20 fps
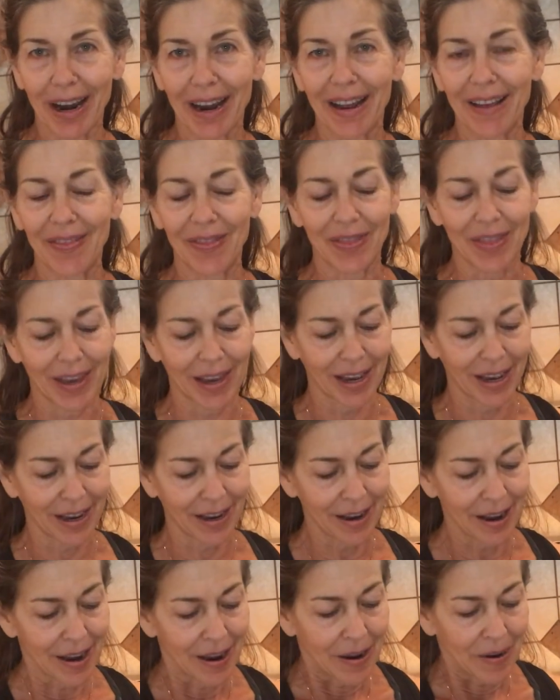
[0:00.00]
in
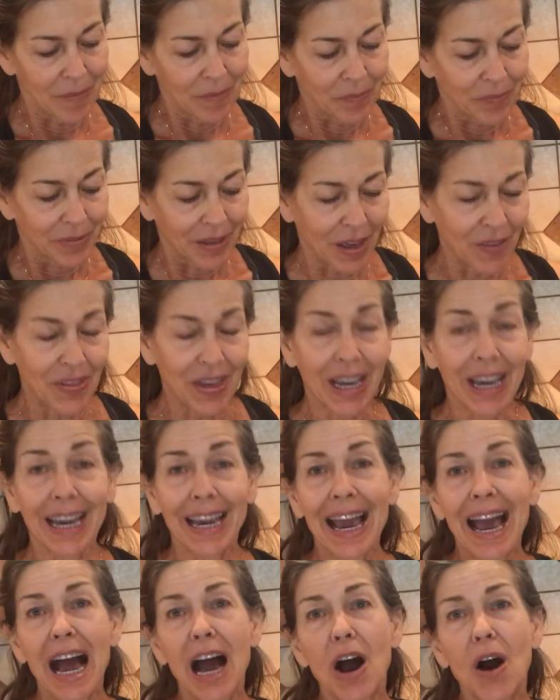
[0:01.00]
the
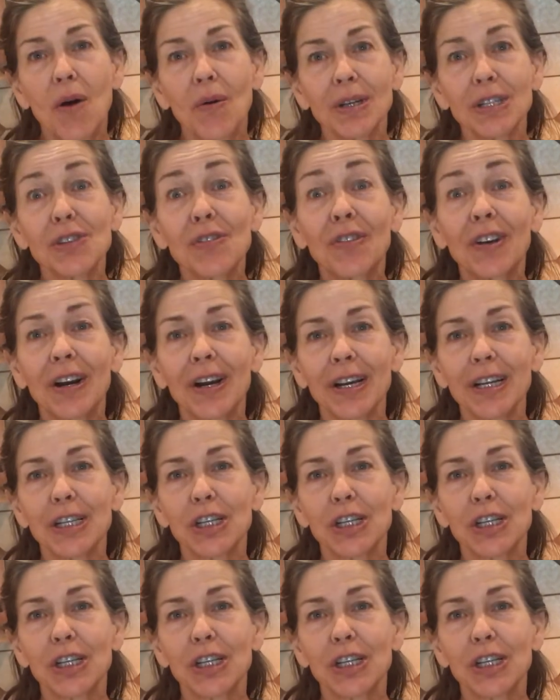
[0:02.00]
cacao. It's very